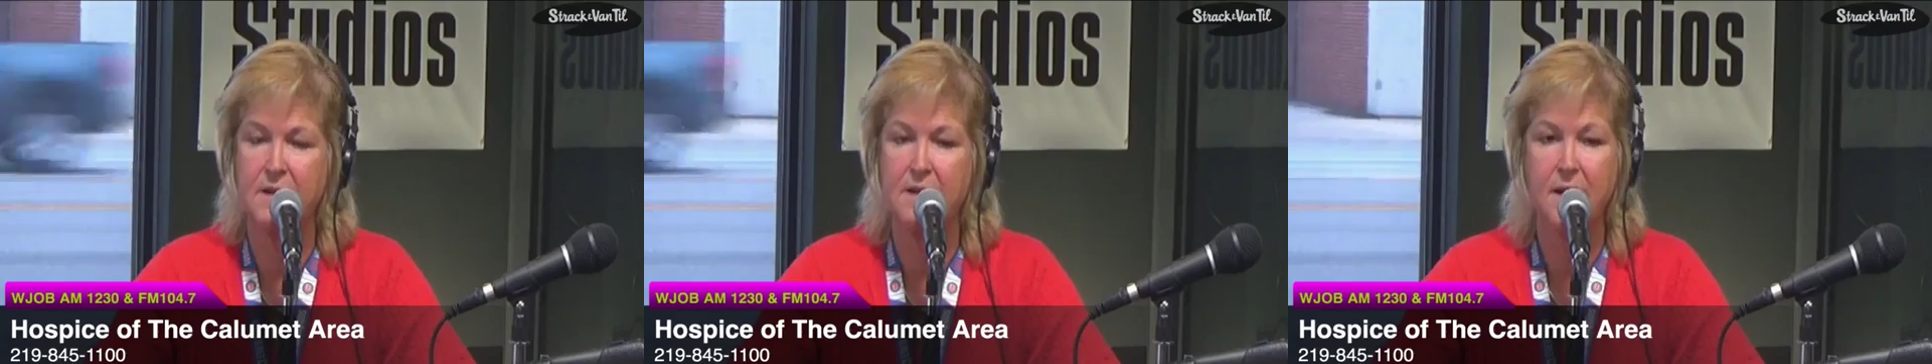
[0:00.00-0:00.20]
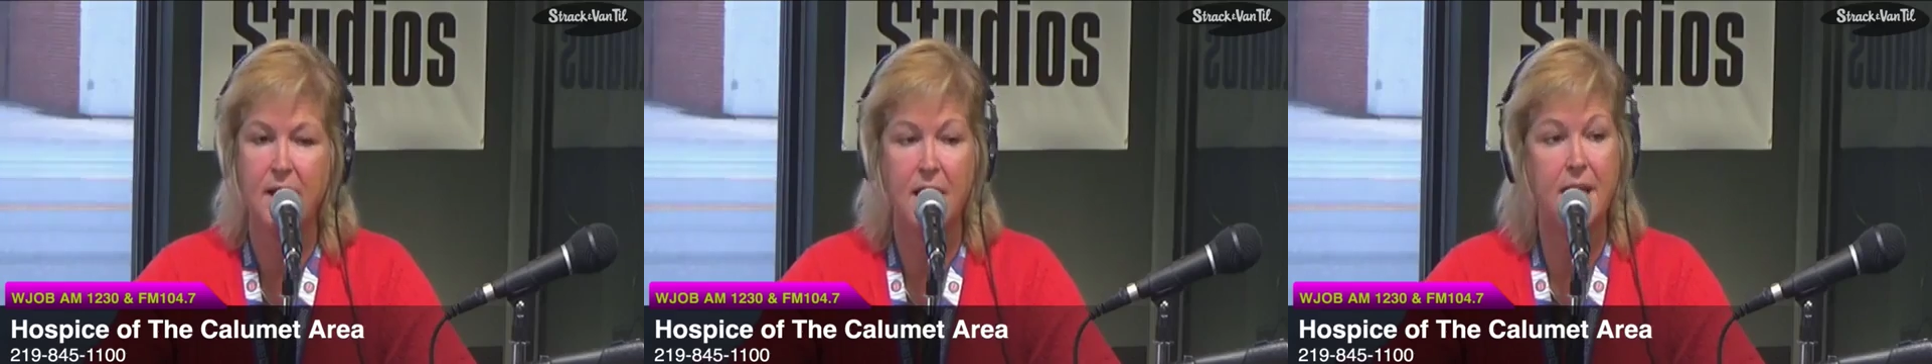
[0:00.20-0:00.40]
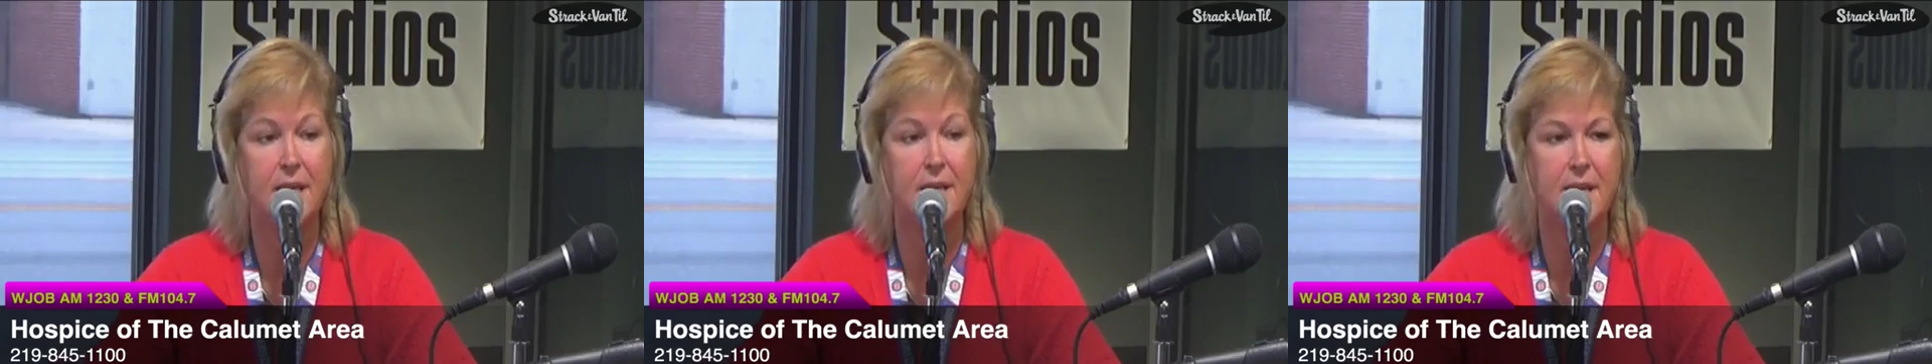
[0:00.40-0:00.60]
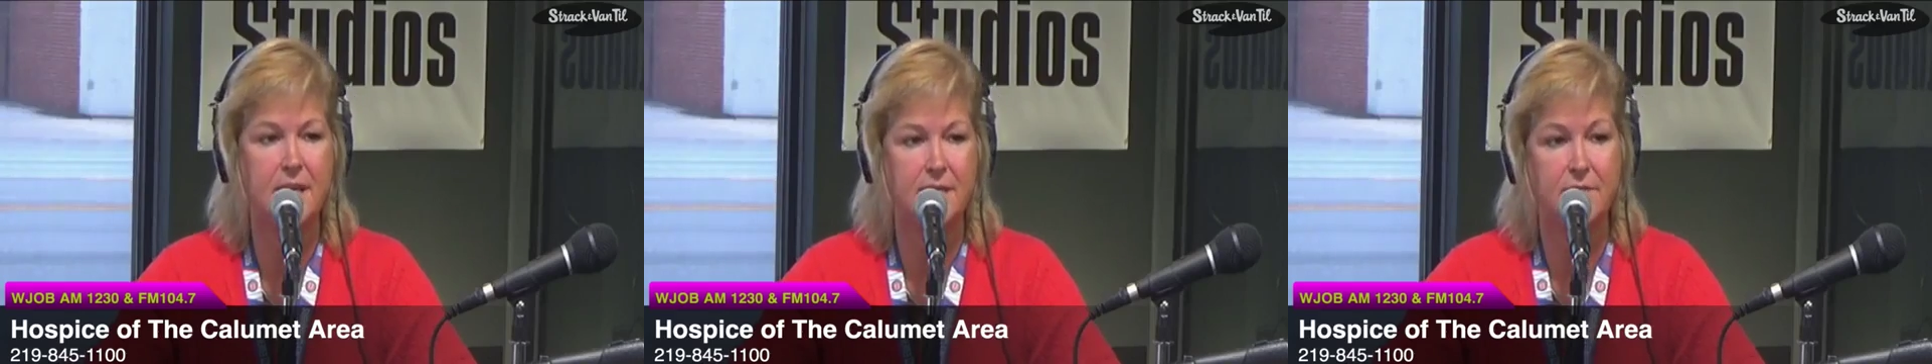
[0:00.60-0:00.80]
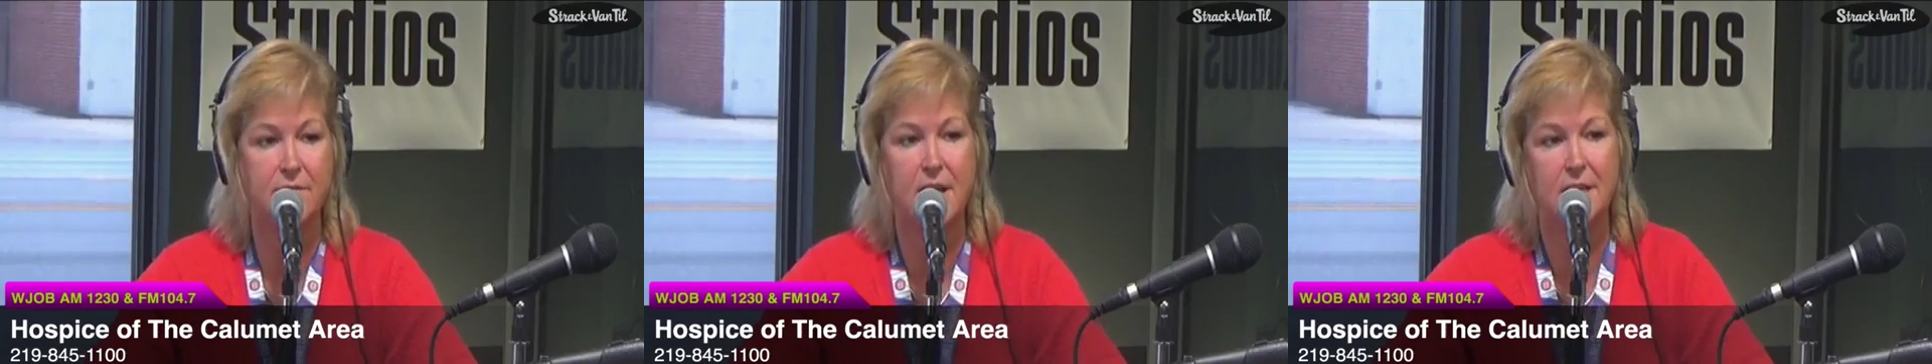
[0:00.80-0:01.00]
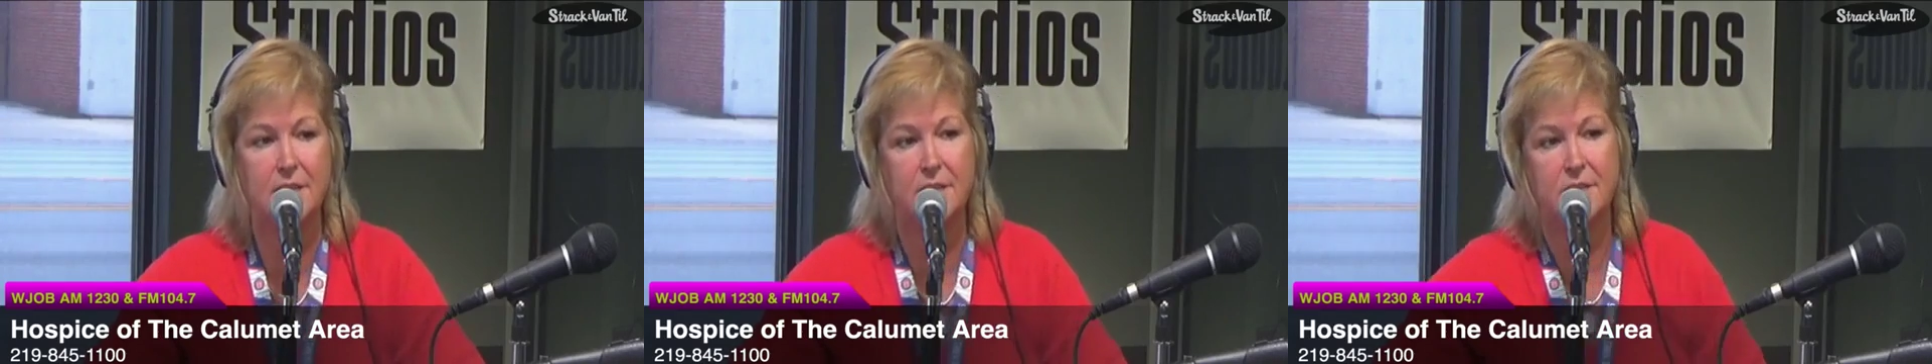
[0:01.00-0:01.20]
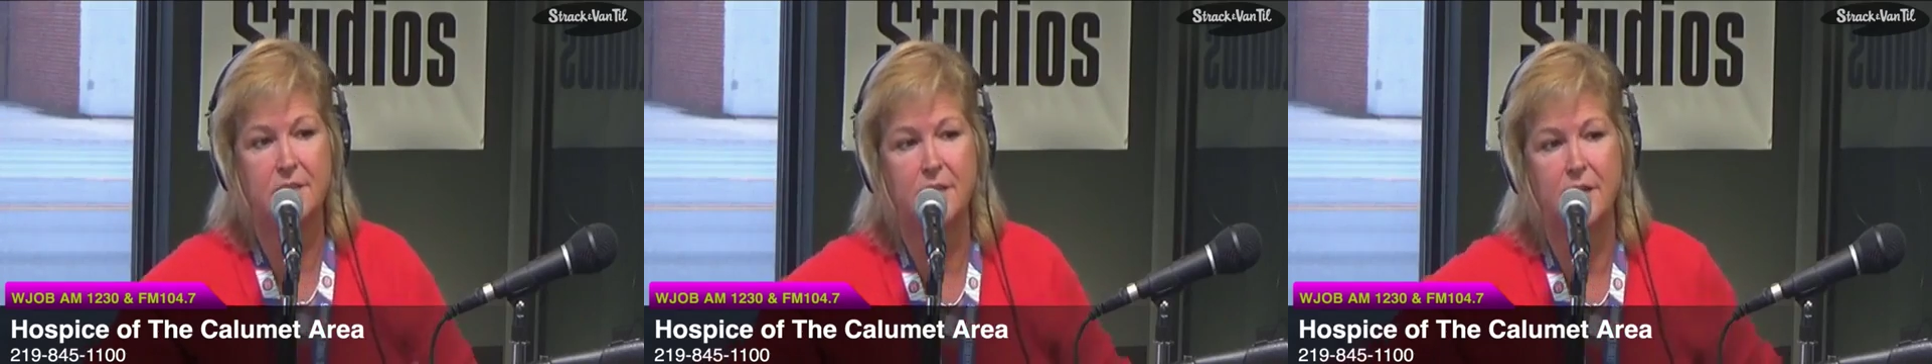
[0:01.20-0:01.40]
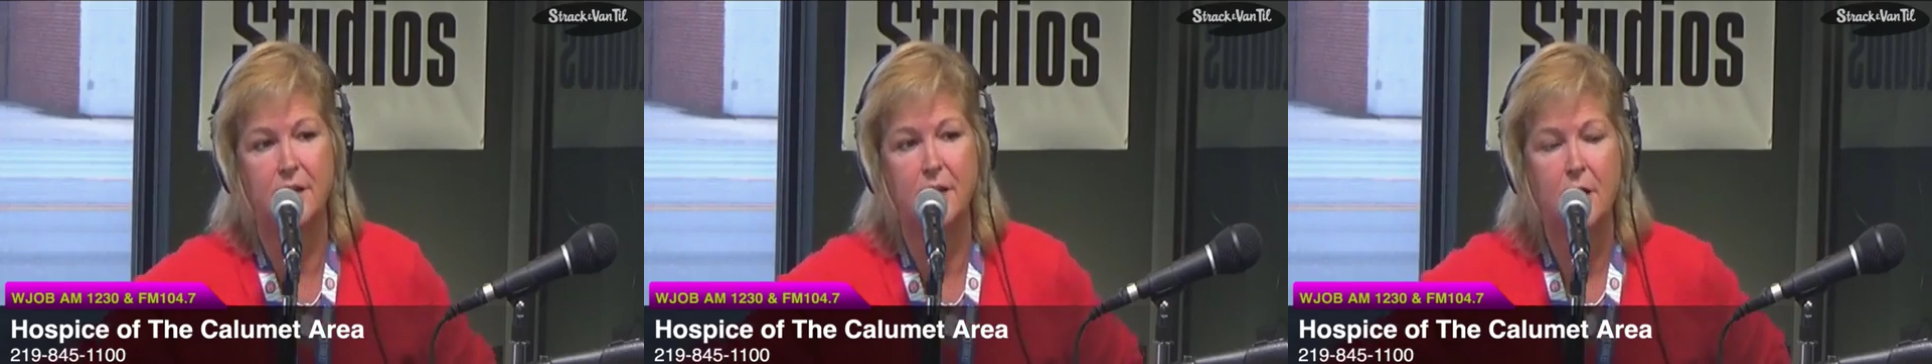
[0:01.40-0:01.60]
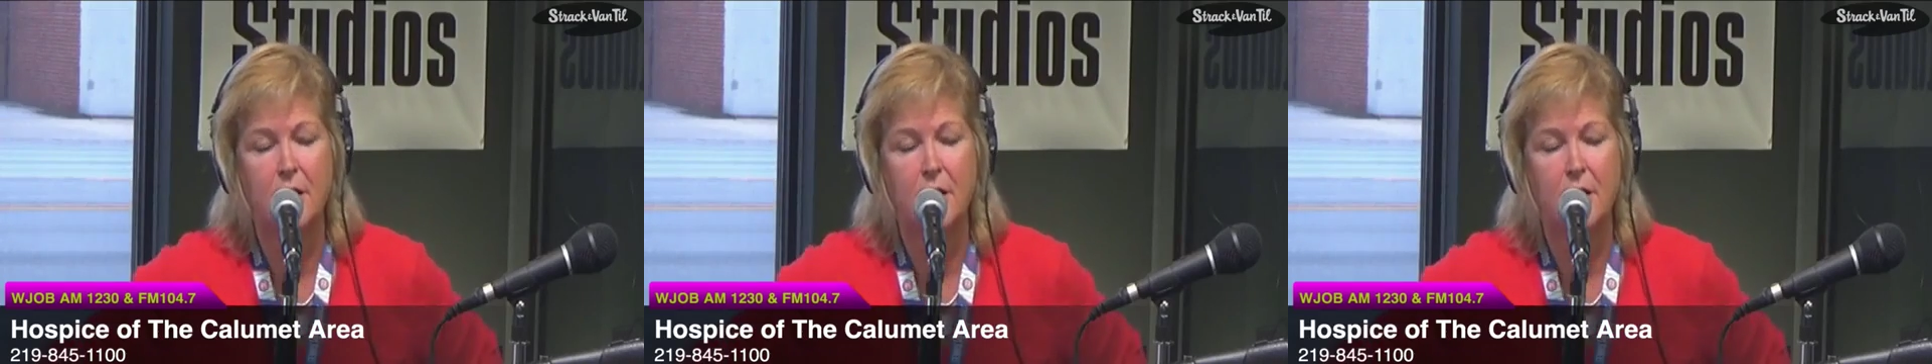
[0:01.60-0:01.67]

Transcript: and has a volunteer.